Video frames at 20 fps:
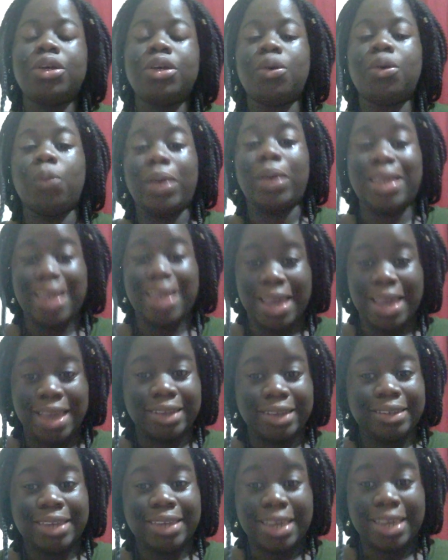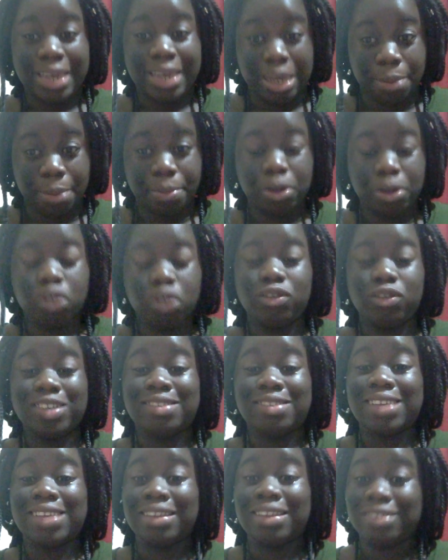we can't keep
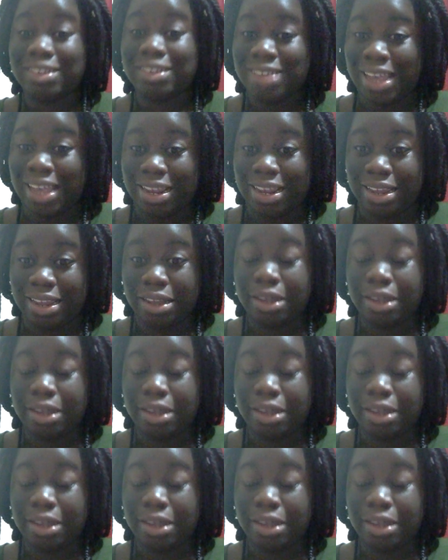resuscitating.